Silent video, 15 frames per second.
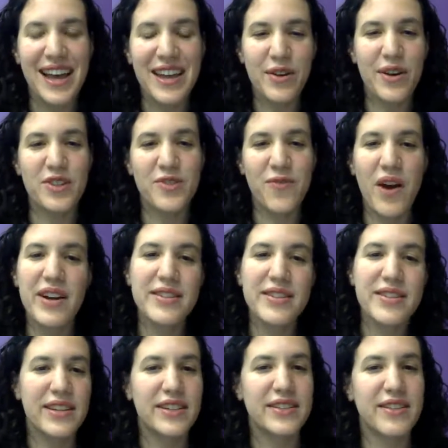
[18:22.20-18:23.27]
You know, as far
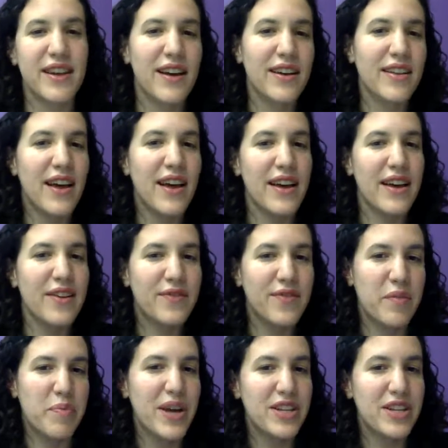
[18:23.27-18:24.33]
as I can tell, I have
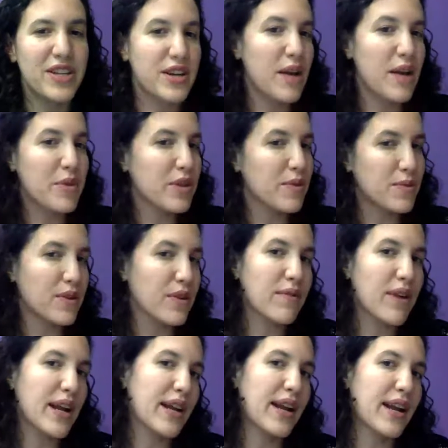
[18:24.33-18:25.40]
the best job in the
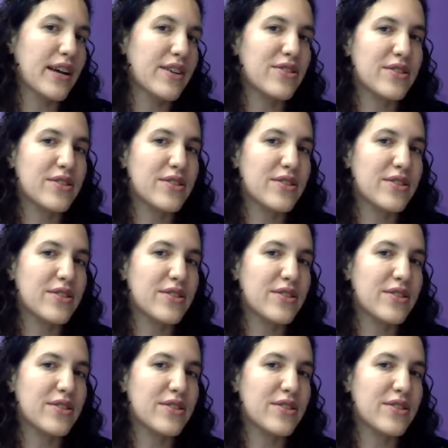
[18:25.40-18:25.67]
world right now.